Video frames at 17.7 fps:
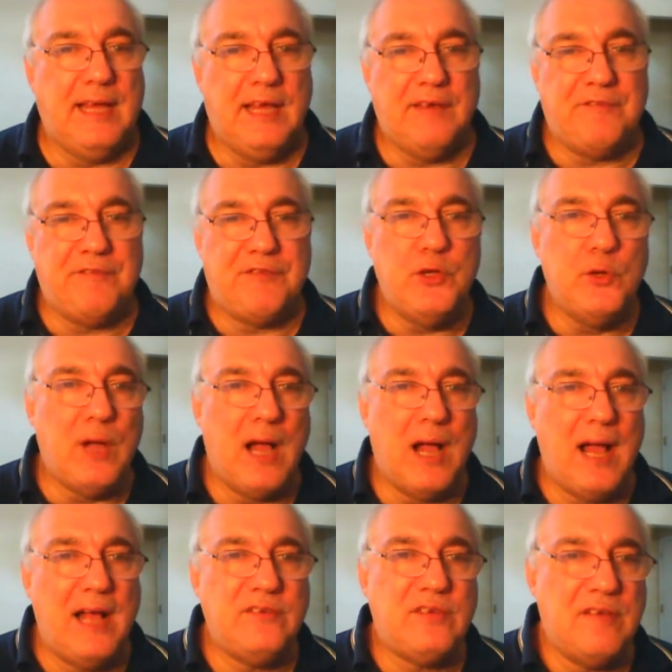If you
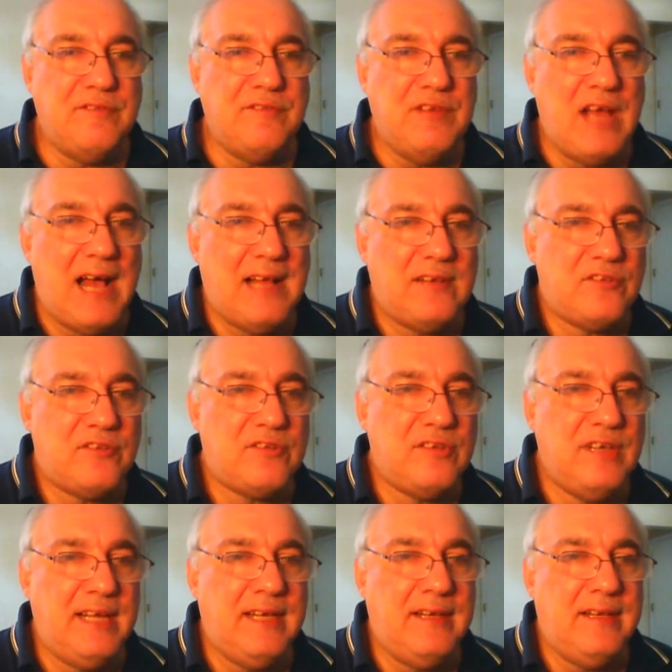guys have not
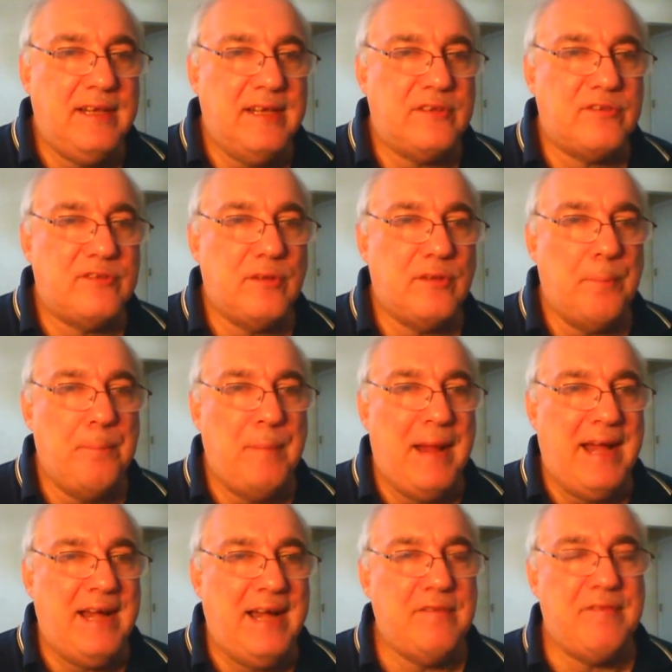seen this
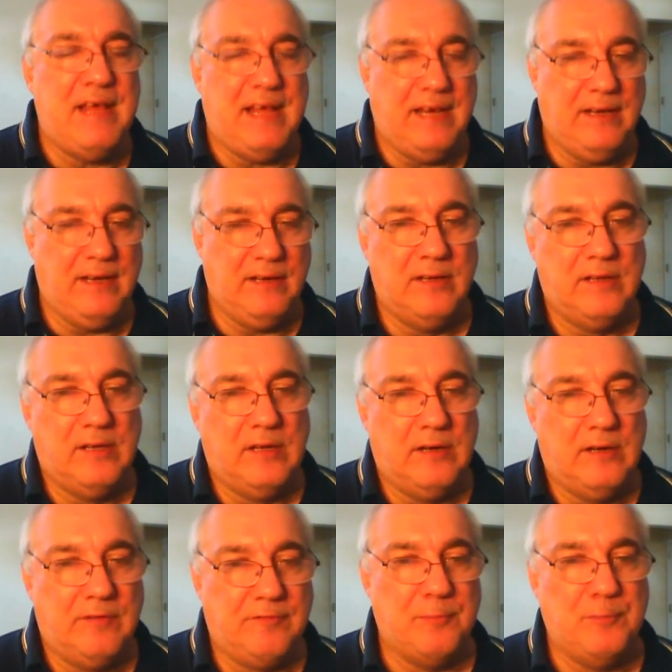main event
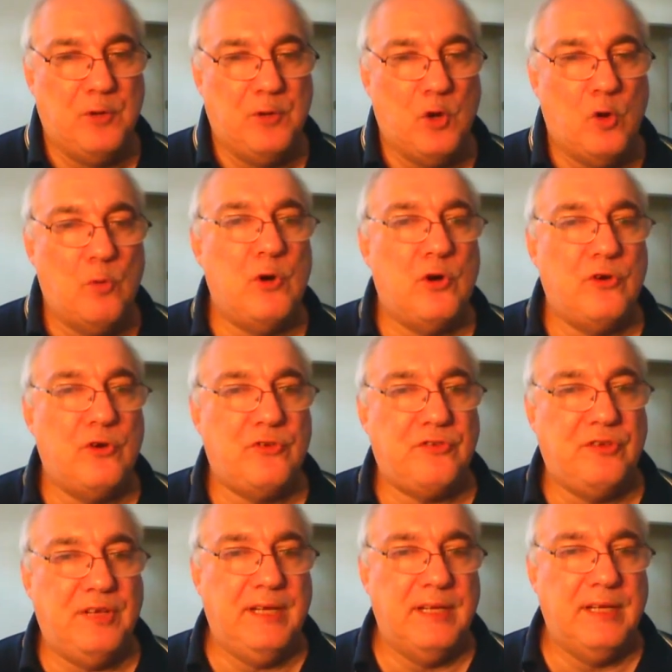from No
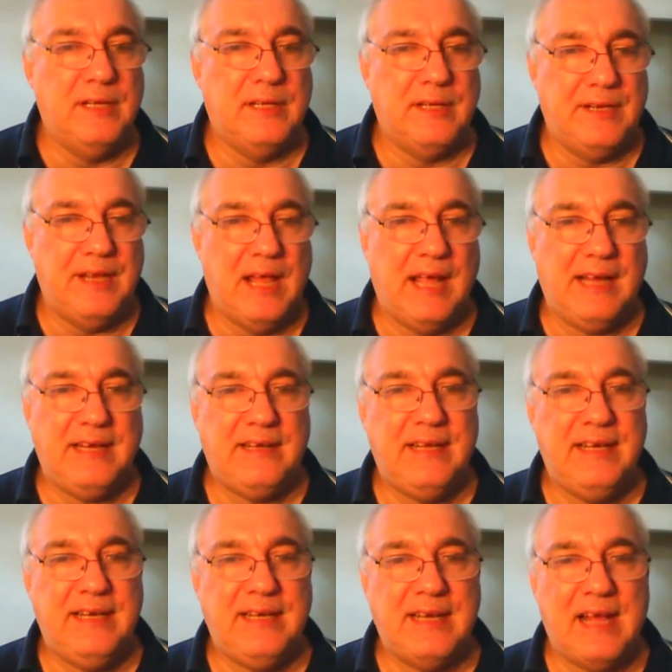Mercy
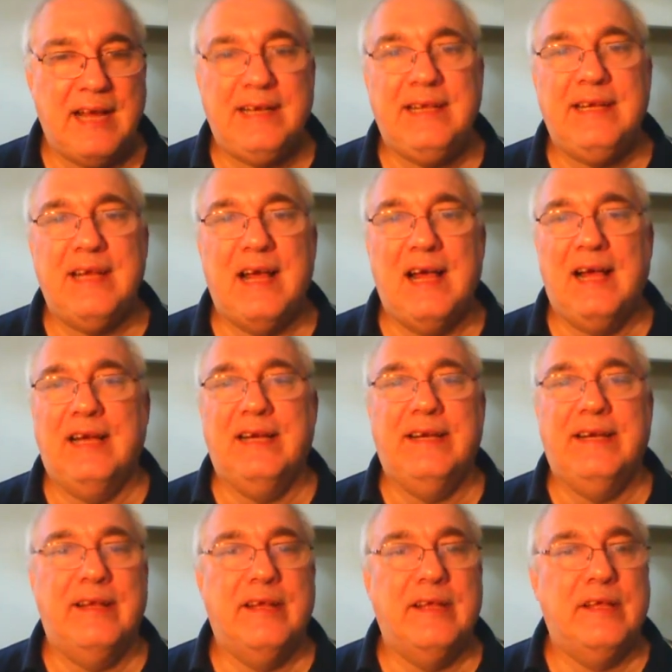
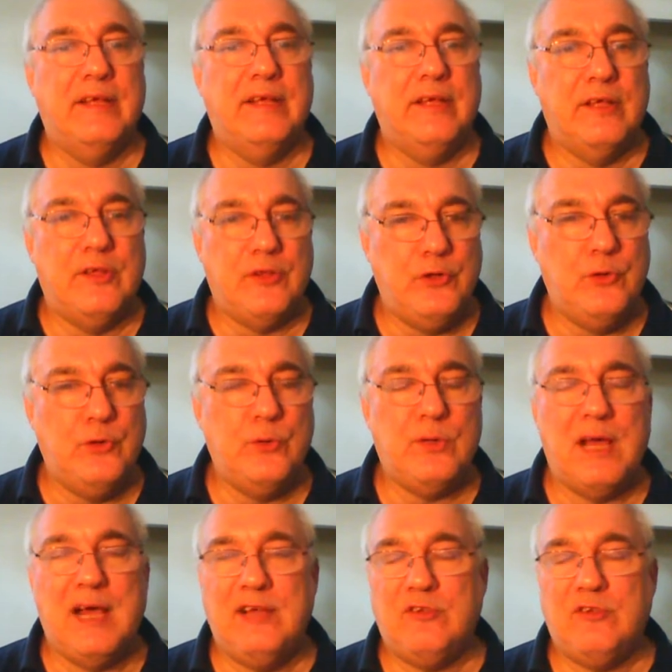1999, you
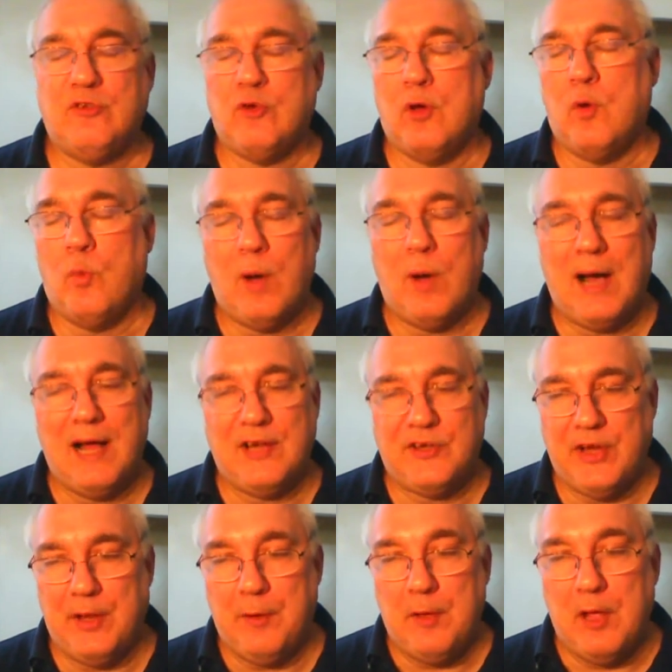guys got to
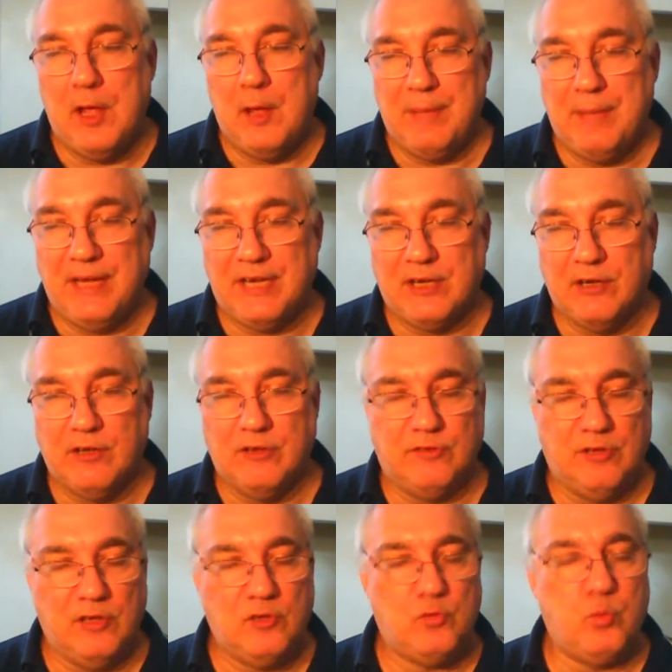watch it.
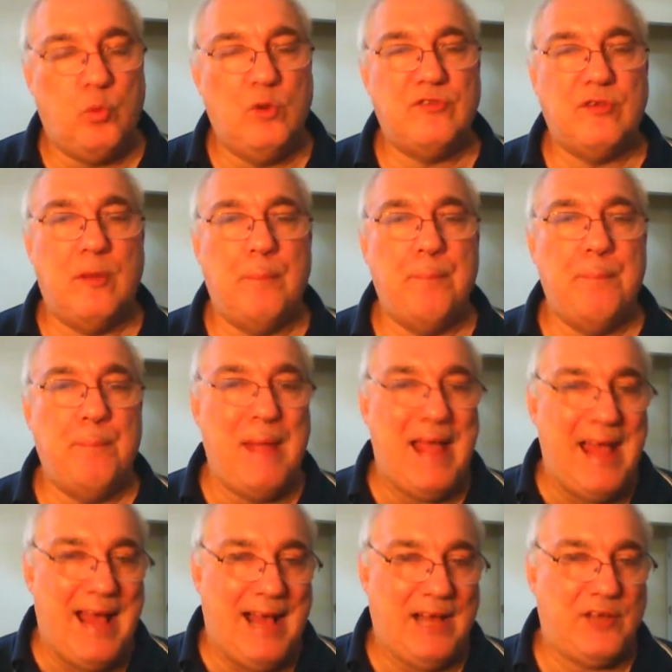Because this was a
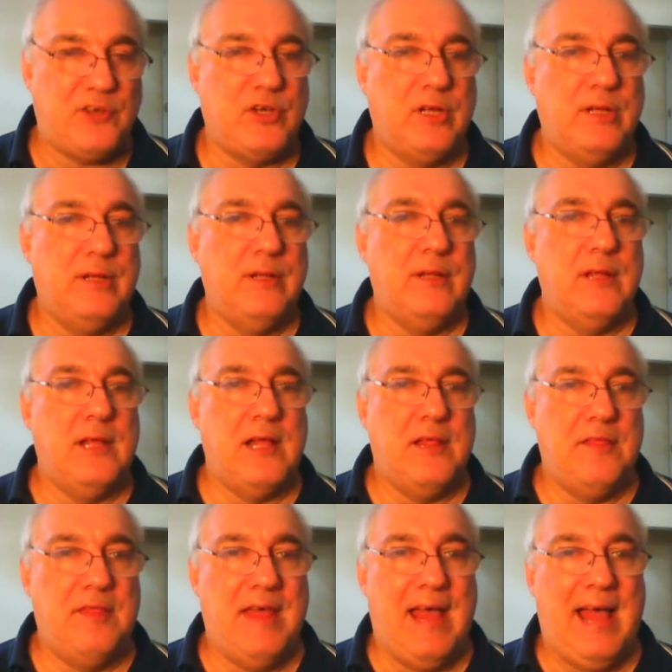match
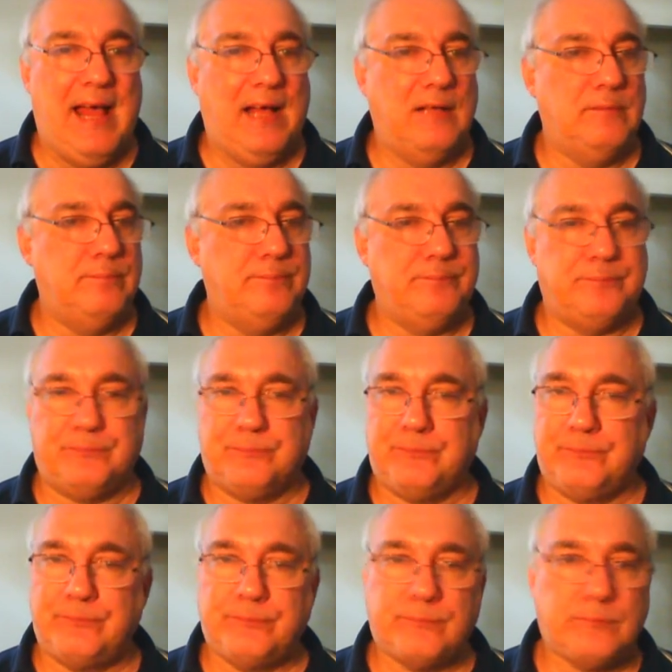that
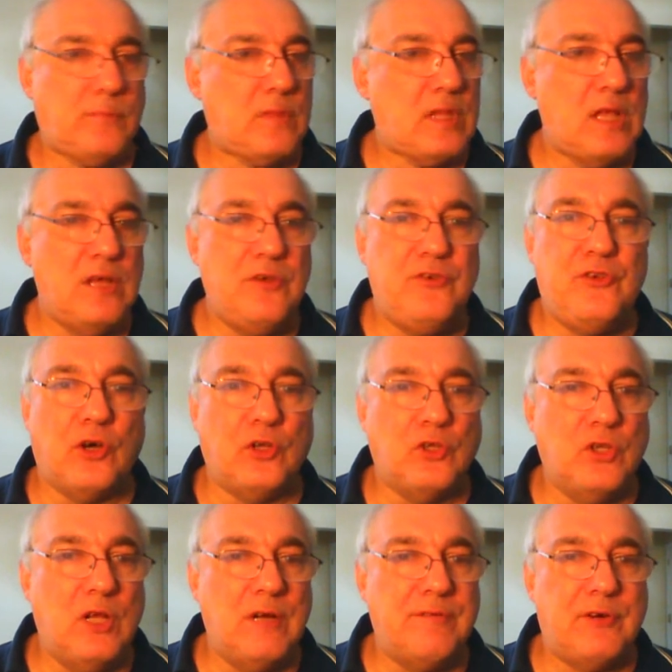
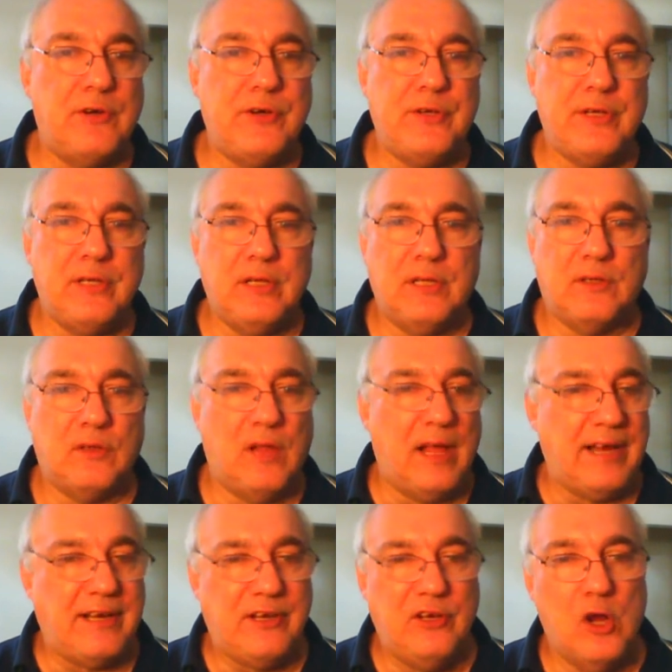delivered
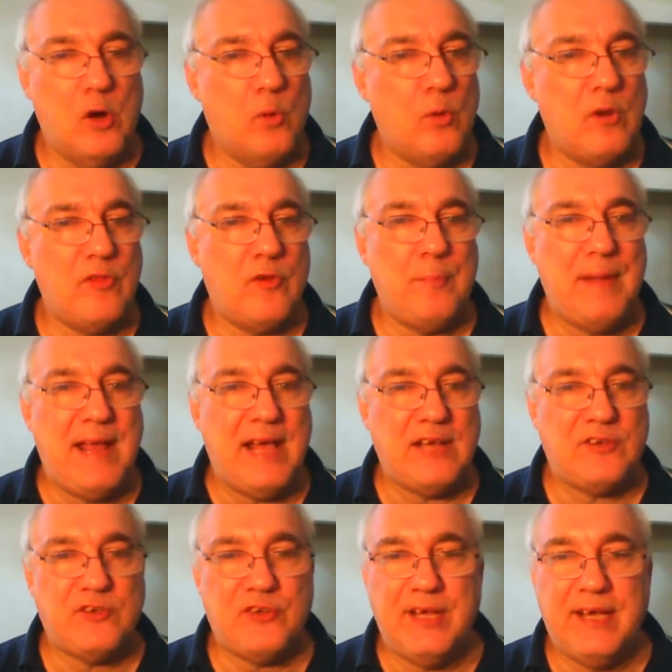like no other
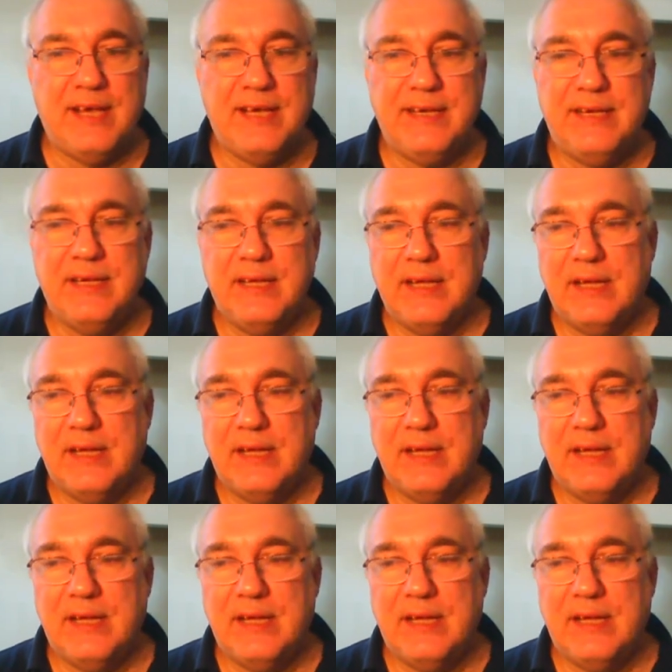match did.